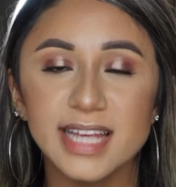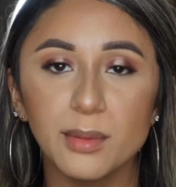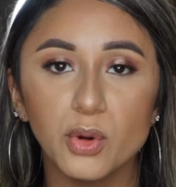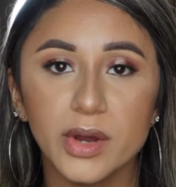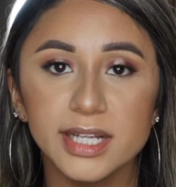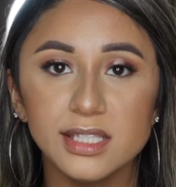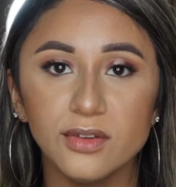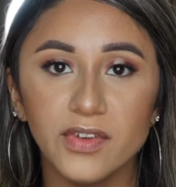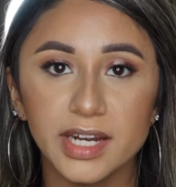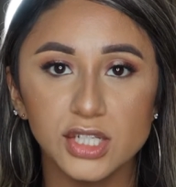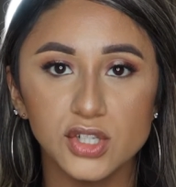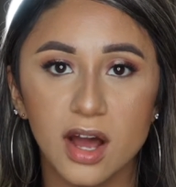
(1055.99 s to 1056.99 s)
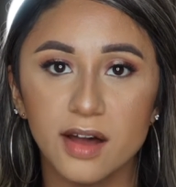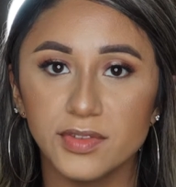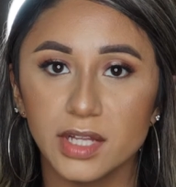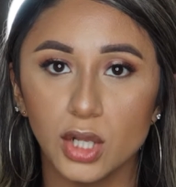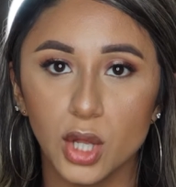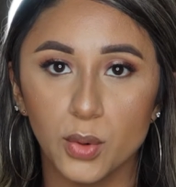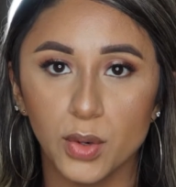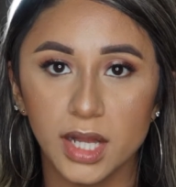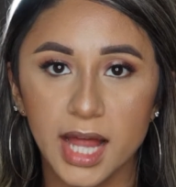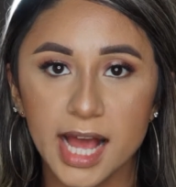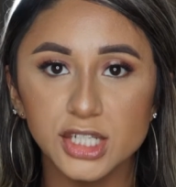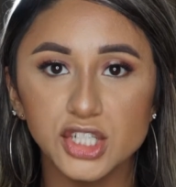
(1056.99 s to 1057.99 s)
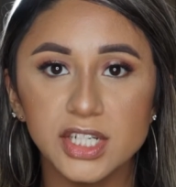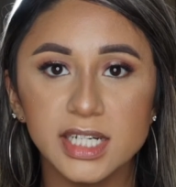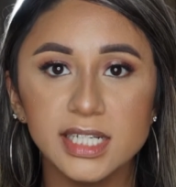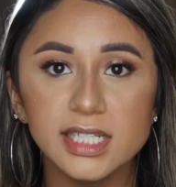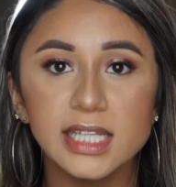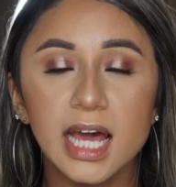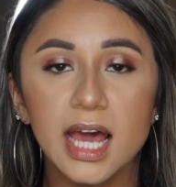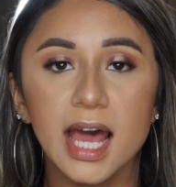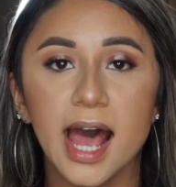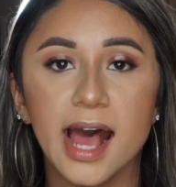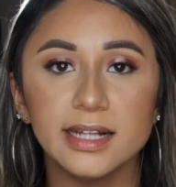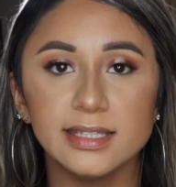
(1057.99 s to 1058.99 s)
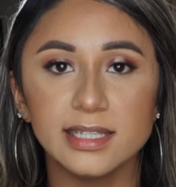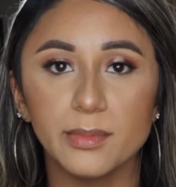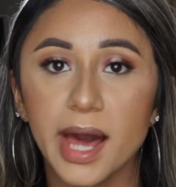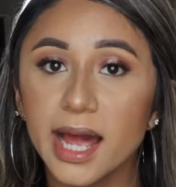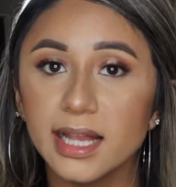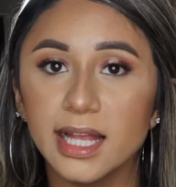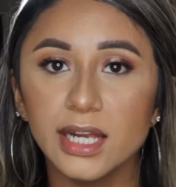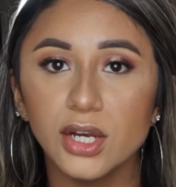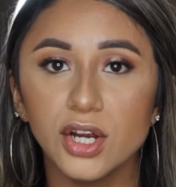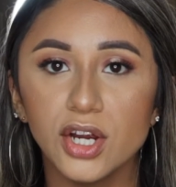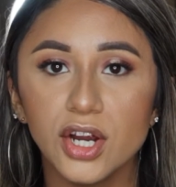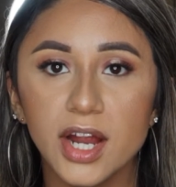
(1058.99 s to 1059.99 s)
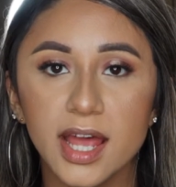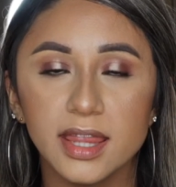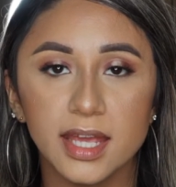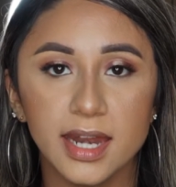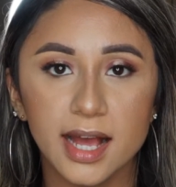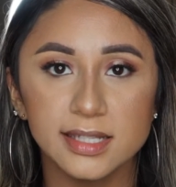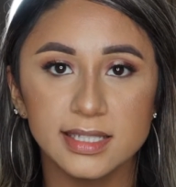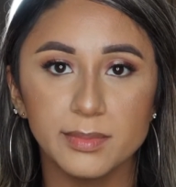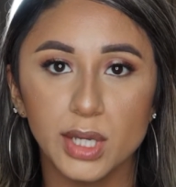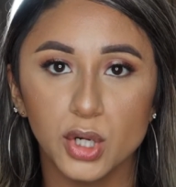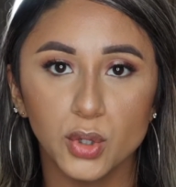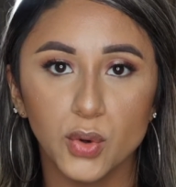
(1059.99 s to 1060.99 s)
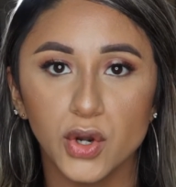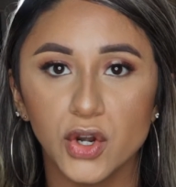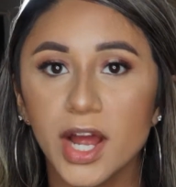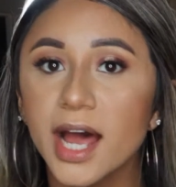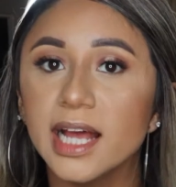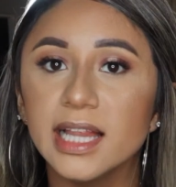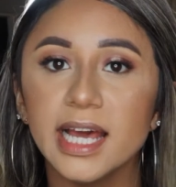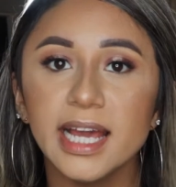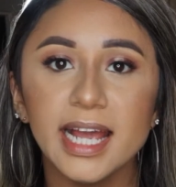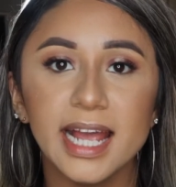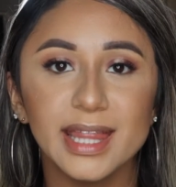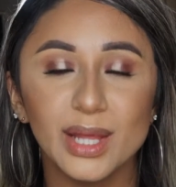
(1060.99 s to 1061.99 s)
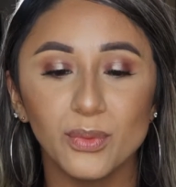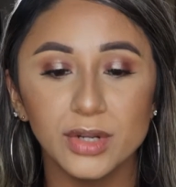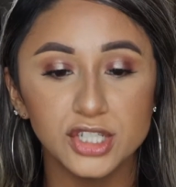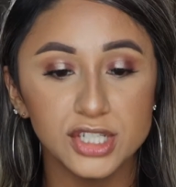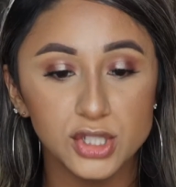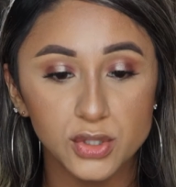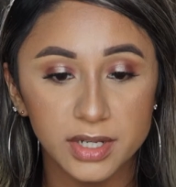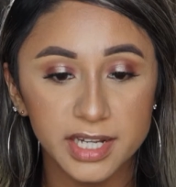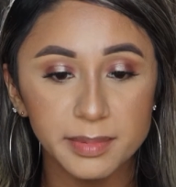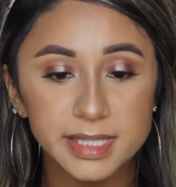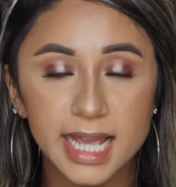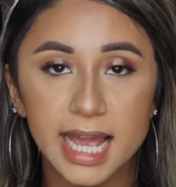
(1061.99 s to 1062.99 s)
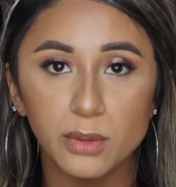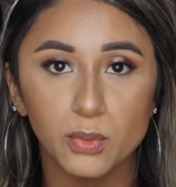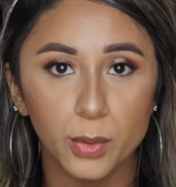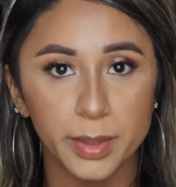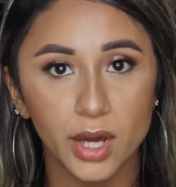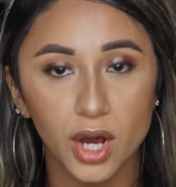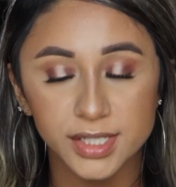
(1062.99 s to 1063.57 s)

I'm going to finish off the lower lashes, add some eyeliner, and then add some inner corner highlight, and then we just do lips and we'll be all